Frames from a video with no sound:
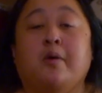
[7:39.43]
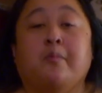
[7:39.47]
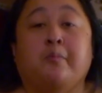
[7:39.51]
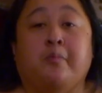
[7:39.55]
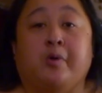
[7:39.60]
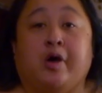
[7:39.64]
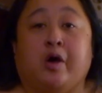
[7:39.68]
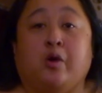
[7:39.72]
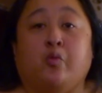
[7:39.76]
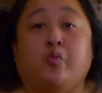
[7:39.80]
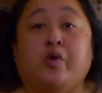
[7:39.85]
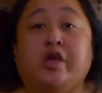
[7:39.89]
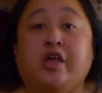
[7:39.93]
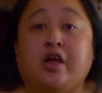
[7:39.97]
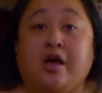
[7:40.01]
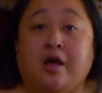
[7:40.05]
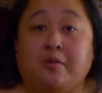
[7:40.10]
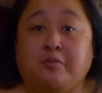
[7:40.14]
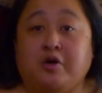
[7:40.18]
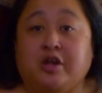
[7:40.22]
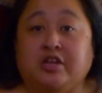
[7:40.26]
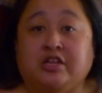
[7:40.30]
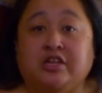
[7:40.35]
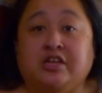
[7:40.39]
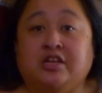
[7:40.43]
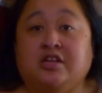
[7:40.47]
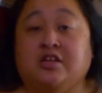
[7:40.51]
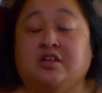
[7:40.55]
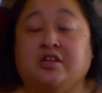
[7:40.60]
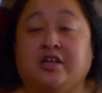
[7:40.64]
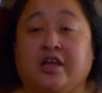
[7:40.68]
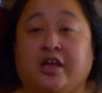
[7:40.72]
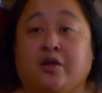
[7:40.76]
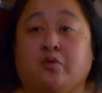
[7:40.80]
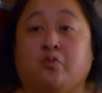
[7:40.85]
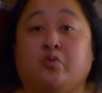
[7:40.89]
But we got money
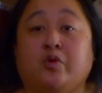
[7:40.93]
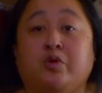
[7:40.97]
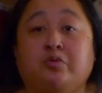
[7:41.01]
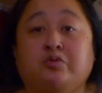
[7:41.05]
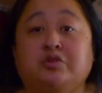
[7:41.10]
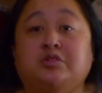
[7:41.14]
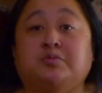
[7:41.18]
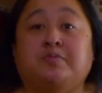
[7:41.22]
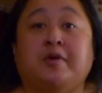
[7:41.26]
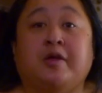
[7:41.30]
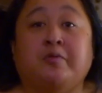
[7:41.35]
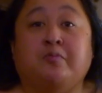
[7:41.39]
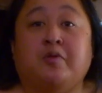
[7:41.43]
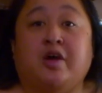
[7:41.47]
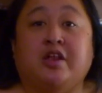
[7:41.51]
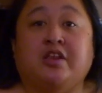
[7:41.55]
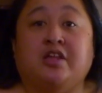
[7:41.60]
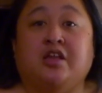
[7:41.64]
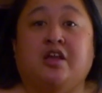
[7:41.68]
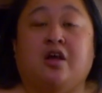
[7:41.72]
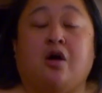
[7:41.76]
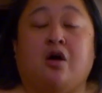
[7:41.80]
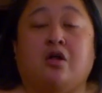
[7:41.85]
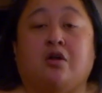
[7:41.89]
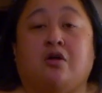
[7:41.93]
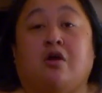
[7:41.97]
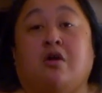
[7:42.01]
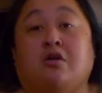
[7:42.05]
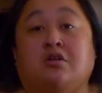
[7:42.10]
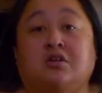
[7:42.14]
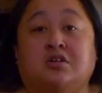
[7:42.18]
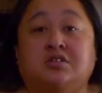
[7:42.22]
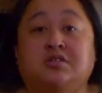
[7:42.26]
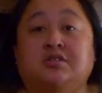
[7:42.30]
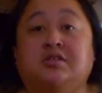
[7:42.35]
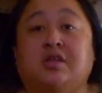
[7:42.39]
and we will spend money on our
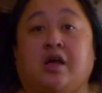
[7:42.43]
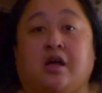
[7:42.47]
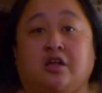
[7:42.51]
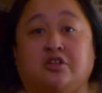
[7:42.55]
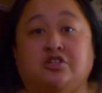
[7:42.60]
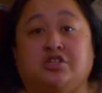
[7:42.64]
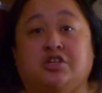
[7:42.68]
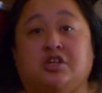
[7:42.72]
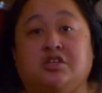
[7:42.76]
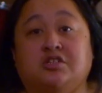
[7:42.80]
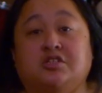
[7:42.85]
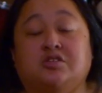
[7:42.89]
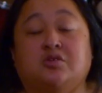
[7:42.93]
nostalgia.